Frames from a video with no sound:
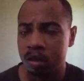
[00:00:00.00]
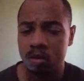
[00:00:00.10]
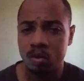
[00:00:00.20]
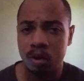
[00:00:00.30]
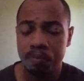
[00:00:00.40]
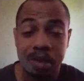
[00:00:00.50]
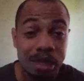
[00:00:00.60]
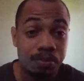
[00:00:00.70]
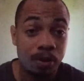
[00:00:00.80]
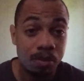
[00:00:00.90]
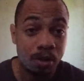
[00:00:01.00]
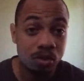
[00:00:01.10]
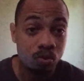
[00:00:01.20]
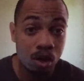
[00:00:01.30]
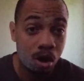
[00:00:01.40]
well, that's pretty much
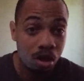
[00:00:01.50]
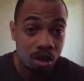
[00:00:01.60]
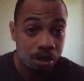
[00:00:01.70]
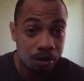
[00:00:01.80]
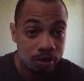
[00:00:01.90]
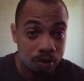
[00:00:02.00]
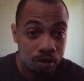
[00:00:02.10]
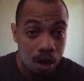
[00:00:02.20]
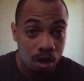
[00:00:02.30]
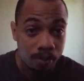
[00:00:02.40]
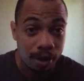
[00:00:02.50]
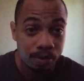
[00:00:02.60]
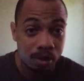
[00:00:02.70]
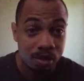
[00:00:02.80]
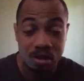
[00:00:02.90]
what all the theories are talking
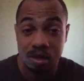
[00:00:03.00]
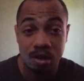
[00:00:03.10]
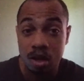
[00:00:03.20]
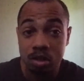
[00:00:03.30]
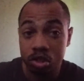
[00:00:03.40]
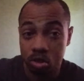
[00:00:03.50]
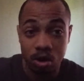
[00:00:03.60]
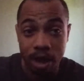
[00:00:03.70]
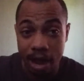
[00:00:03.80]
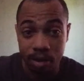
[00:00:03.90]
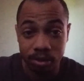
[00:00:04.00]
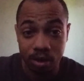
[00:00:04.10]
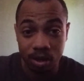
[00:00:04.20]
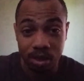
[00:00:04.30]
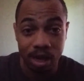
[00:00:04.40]
about. That there's another Sora out
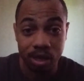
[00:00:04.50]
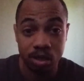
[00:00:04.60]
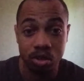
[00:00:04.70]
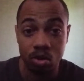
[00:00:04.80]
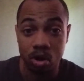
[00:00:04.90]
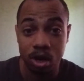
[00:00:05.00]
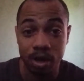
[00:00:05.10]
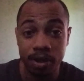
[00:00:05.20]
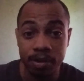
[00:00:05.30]
there that Yozora